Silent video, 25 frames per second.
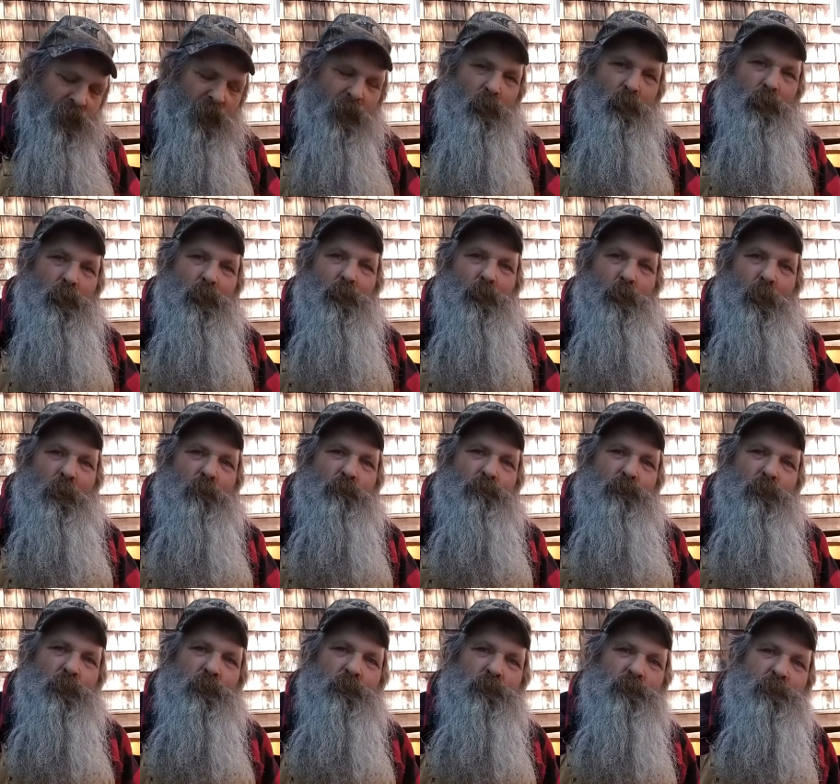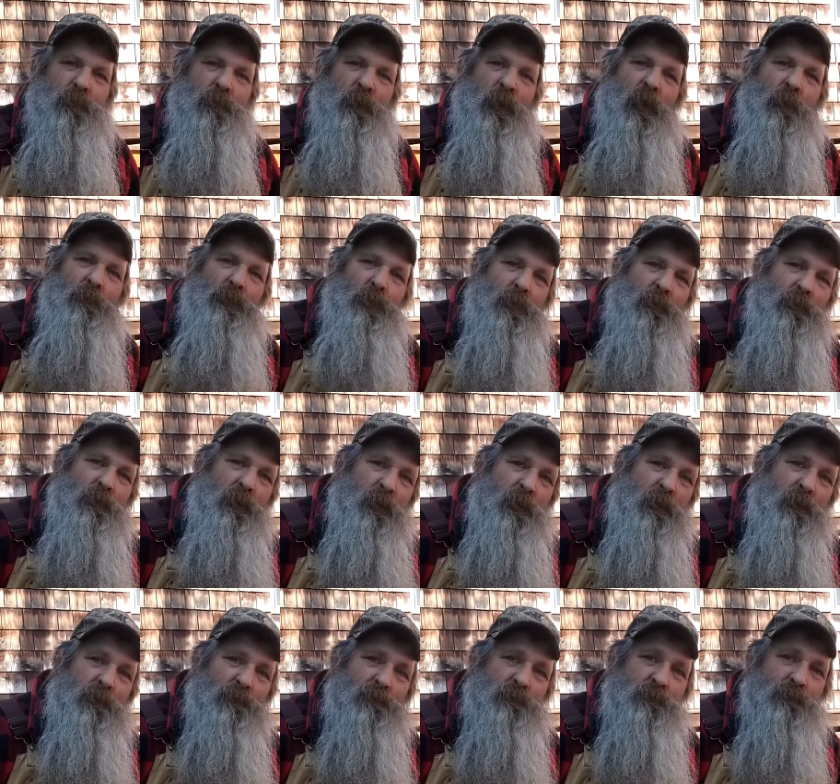I'm going to wait for this a couple of
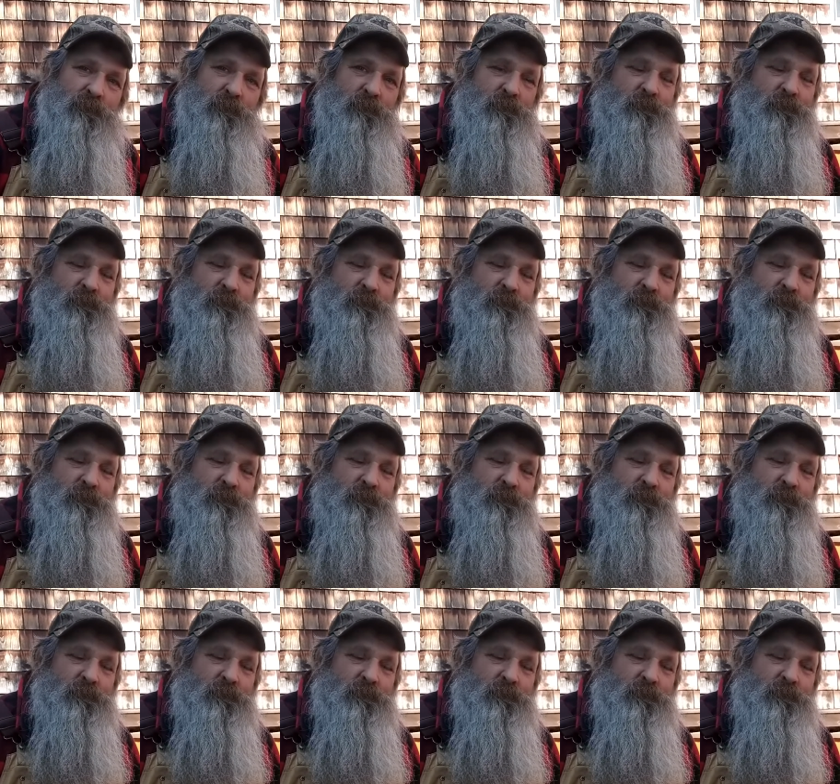days.